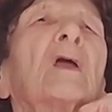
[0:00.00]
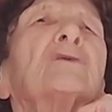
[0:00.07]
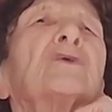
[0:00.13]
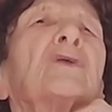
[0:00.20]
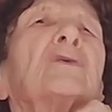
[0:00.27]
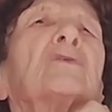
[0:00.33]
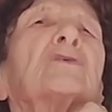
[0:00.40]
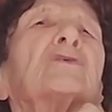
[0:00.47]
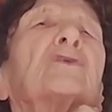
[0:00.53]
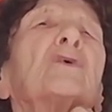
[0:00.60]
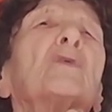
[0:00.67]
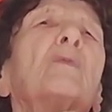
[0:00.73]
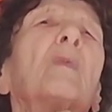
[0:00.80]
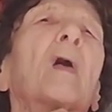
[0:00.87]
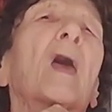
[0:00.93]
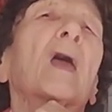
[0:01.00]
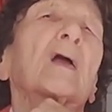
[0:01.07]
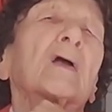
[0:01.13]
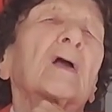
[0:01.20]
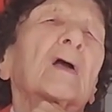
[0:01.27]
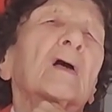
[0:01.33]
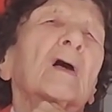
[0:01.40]
She was due
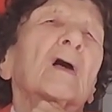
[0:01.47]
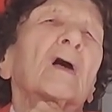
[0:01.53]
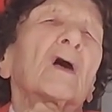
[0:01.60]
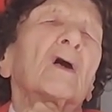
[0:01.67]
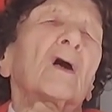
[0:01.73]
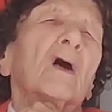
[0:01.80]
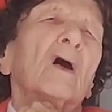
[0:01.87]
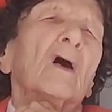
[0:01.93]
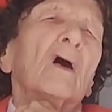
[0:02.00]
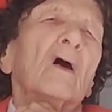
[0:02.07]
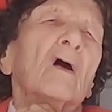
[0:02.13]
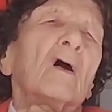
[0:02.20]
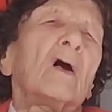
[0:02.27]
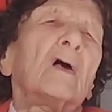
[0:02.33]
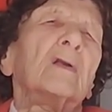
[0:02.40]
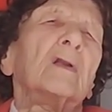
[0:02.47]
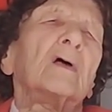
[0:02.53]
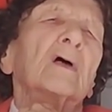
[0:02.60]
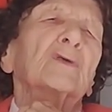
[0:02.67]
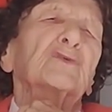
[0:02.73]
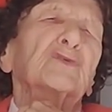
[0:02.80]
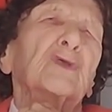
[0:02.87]
back uh, on
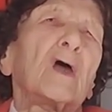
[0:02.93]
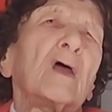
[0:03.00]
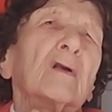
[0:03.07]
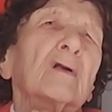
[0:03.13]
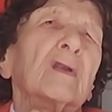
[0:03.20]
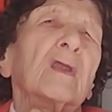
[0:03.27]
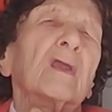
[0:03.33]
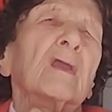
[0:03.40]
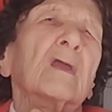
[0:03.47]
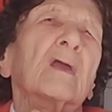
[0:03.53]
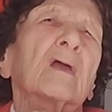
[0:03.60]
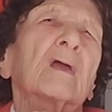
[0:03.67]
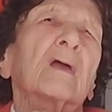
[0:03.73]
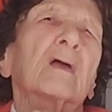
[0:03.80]
uh, Saturday.